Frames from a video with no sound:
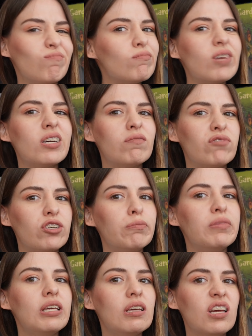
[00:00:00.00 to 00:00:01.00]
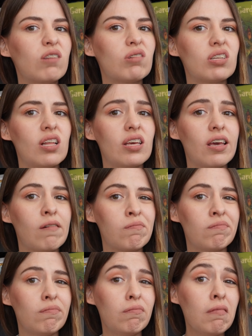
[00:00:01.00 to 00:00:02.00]
but for me it was like
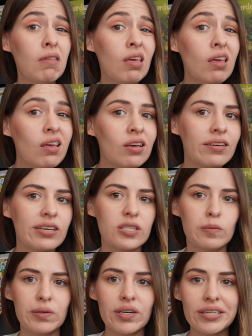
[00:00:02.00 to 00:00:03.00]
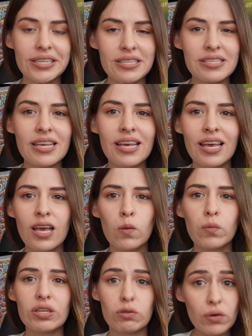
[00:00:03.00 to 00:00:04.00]
a meh experience.
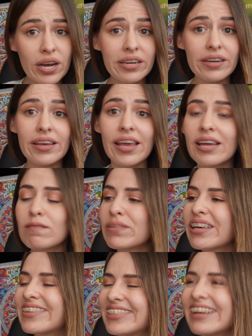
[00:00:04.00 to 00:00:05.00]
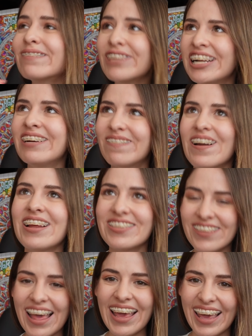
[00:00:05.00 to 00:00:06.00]
We tried it again because I really wanted
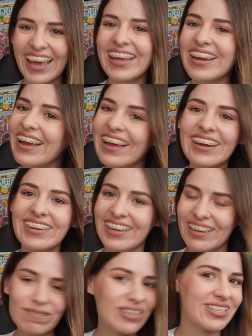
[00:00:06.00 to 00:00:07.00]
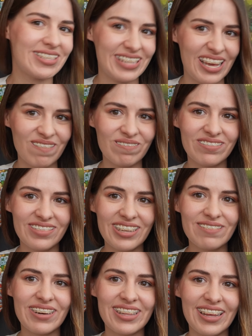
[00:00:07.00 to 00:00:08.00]
to like it, and it was the same.
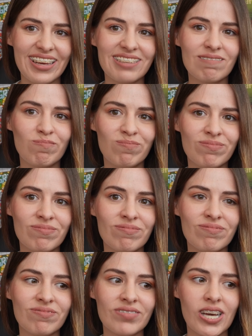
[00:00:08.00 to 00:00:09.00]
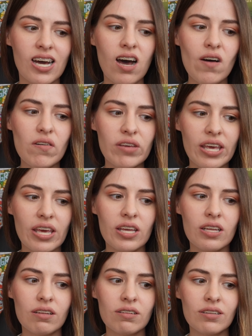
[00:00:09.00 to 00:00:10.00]
It was like,
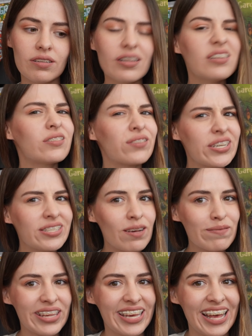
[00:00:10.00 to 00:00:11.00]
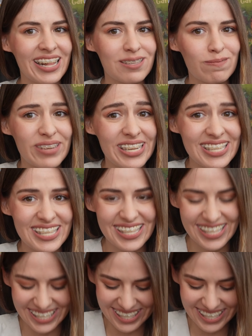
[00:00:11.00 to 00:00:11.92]
okay, let's try something else, please.